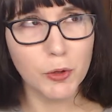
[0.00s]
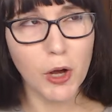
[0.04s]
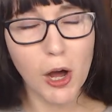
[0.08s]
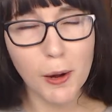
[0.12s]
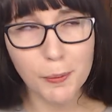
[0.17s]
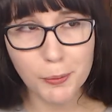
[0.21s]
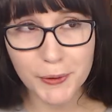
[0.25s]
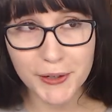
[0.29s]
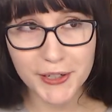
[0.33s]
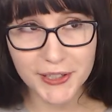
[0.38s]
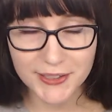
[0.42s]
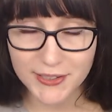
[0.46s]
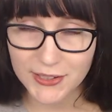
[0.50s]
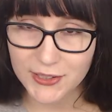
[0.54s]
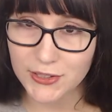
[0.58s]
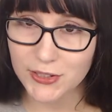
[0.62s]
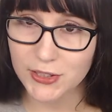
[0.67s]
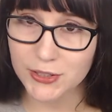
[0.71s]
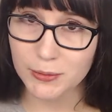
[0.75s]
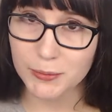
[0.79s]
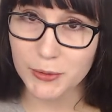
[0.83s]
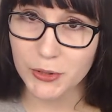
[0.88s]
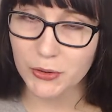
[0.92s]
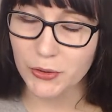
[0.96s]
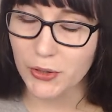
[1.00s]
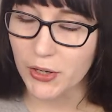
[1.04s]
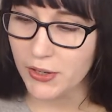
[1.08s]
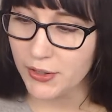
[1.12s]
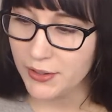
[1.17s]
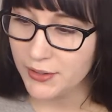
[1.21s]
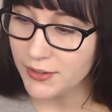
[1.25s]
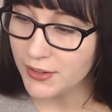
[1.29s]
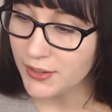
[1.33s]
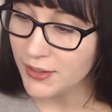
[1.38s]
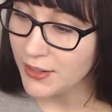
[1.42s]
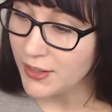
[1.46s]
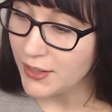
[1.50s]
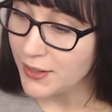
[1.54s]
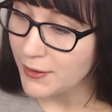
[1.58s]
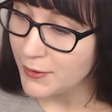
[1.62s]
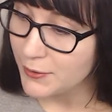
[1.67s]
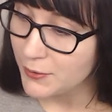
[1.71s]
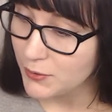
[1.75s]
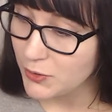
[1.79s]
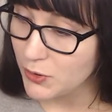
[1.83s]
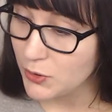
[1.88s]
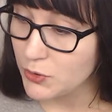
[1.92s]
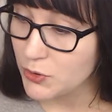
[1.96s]
operating system you're on.
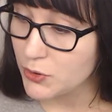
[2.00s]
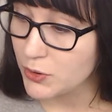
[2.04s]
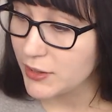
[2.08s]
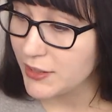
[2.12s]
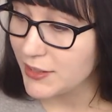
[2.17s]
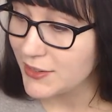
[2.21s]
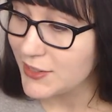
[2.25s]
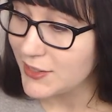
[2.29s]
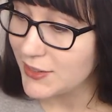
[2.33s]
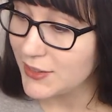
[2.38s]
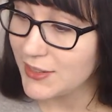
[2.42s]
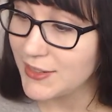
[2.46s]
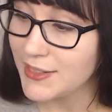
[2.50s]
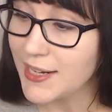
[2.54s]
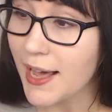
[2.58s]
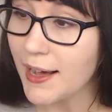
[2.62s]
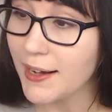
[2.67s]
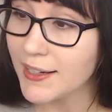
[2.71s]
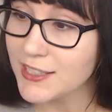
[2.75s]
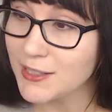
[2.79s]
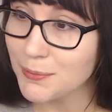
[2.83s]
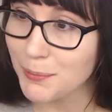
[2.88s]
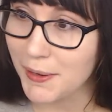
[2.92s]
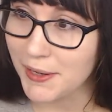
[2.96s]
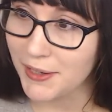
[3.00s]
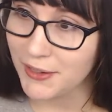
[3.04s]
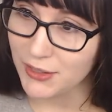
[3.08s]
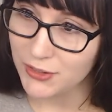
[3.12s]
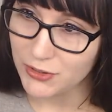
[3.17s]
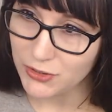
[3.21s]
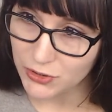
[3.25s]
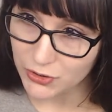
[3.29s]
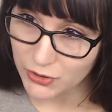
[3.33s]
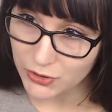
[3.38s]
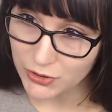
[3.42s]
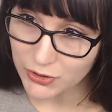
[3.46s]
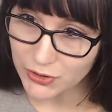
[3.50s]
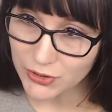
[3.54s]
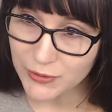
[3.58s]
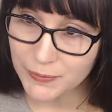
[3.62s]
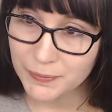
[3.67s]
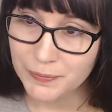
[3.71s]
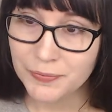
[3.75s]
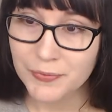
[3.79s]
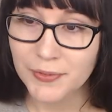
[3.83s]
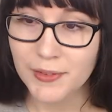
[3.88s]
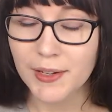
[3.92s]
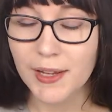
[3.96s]
Usually it's in the task manager.
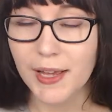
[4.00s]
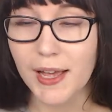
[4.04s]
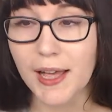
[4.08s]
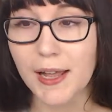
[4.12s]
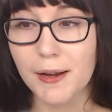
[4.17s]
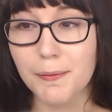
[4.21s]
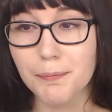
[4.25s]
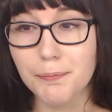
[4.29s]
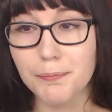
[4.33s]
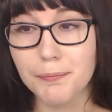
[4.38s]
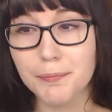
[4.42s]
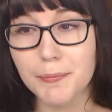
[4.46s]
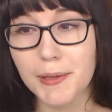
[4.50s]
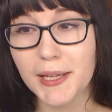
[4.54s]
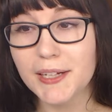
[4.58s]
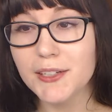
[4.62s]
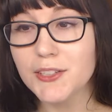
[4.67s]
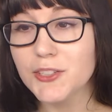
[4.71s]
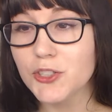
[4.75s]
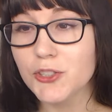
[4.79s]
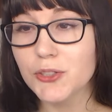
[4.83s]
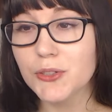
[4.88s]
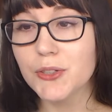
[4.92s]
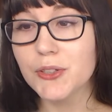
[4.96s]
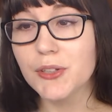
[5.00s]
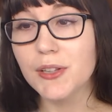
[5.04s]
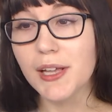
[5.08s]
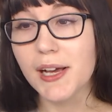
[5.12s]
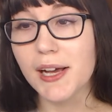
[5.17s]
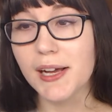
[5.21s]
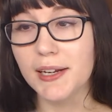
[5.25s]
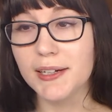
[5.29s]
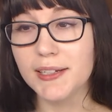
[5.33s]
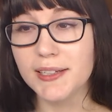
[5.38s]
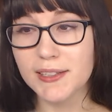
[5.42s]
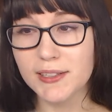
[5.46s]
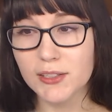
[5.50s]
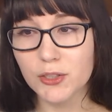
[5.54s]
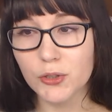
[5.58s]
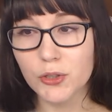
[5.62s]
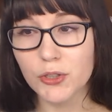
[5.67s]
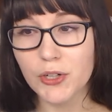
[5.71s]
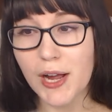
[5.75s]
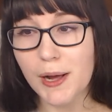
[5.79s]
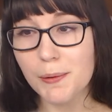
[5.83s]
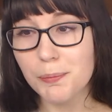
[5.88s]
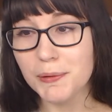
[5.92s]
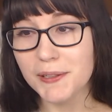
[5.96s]
And make sure that
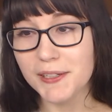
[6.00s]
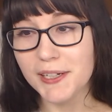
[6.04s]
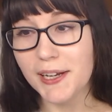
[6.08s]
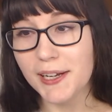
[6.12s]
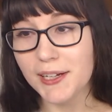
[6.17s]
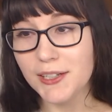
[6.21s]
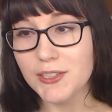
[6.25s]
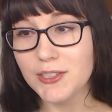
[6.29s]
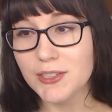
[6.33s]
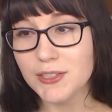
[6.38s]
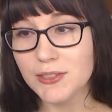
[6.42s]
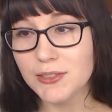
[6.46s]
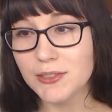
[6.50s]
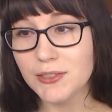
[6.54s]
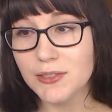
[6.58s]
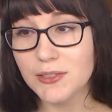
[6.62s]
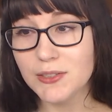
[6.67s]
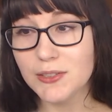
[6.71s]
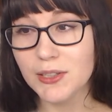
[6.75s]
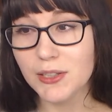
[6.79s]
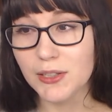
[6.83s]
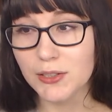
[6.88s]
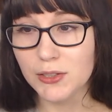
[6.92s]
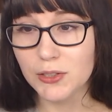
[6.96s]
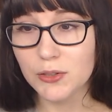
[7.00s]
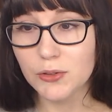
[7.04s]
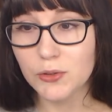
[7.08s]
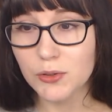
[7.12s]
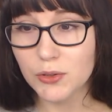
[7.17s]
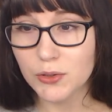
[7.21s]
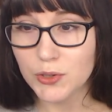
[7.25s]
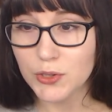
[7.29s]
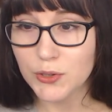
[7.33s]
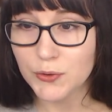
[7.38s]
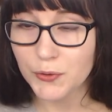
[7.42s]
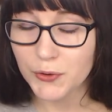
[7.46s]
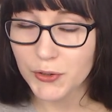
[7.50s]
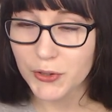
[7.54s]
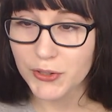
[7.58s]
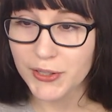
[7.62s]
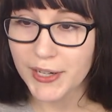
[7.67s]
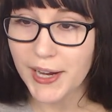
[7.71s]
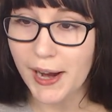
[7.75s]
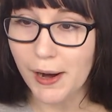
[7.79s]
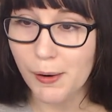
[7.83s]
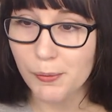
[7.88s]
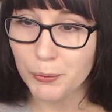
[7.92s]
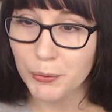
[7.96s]
your applications that you use for your
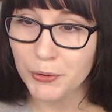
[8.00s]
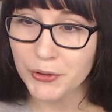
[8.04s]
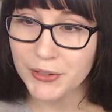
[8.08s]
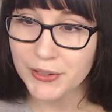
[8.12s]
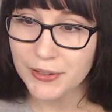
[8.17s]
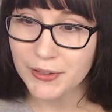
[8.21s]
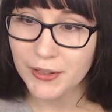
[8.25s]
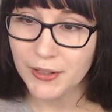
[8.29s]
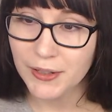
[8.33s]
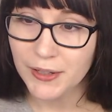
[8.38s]
camera,